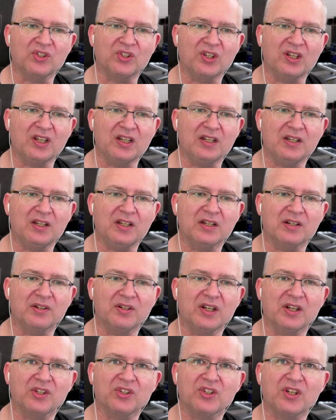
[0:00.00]
to see, you know,
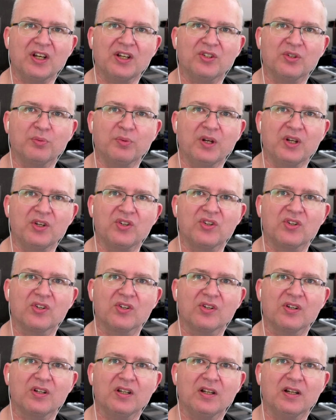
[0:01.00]
the extent to
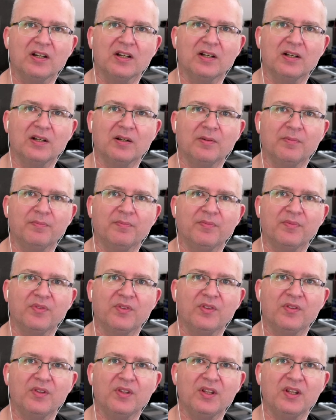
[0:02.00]
which um,
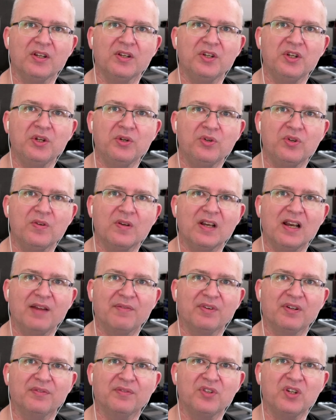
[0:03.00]
the new
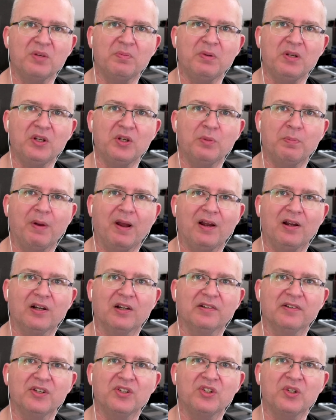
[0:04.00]
level of GPU
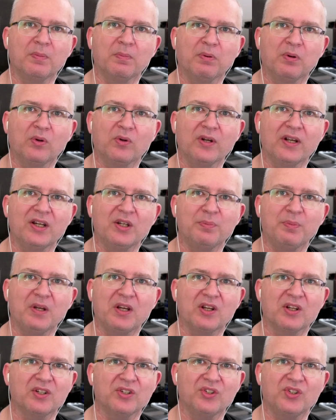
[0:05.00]
power is deployed,
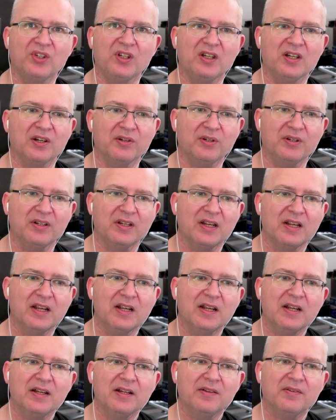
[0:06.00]
because you know.
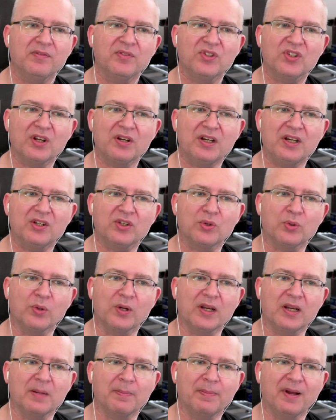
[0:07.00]
Sony are
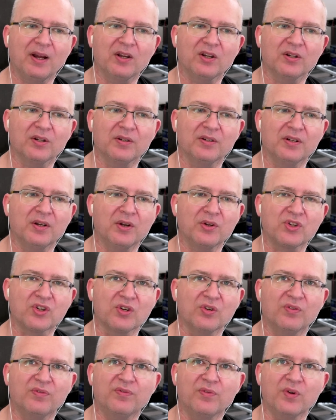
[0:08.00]
talking about a
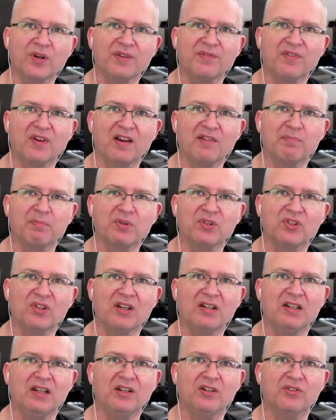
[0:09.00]
notional
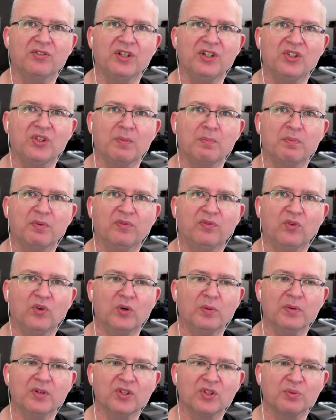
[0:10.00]
45% increase in
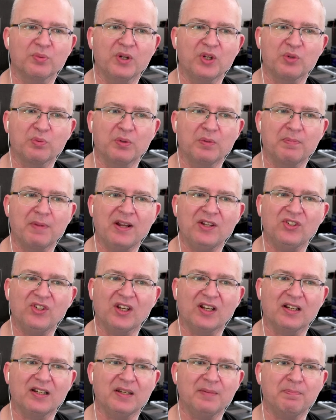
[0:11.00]
performance, which would
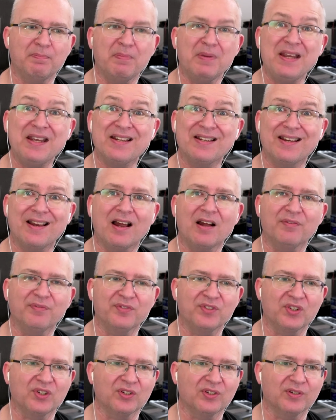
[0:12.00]
basically be
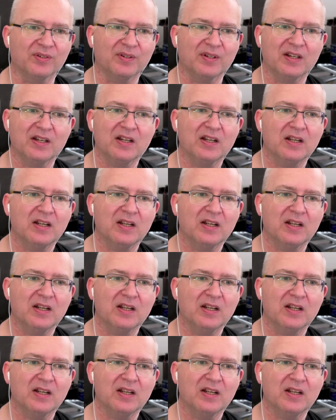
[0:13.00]
enough to